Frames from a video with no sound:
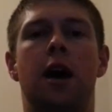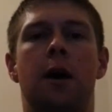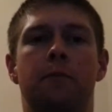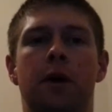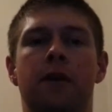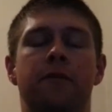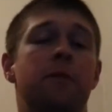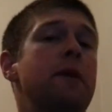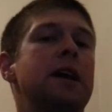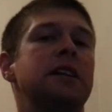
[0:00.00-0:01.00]
above
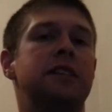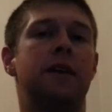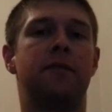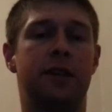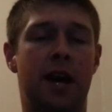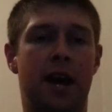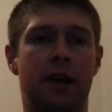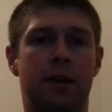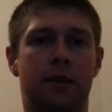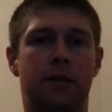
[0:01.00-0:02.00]
your maintenance every
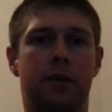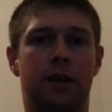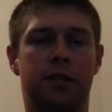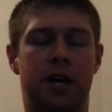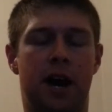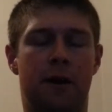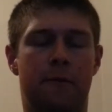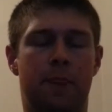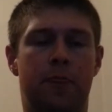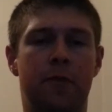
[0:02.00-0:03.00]
day, because
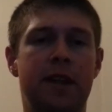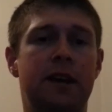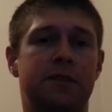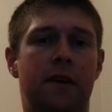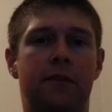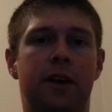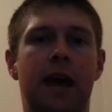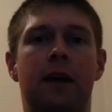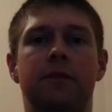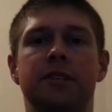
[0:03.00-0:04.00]
3,500
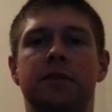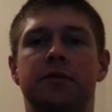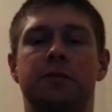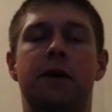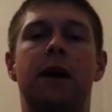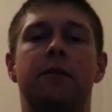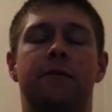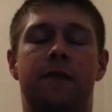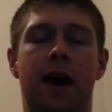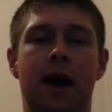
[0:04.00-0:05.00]
calories equals a pound
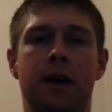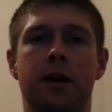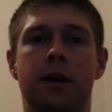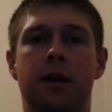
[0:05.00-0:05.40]
of fat.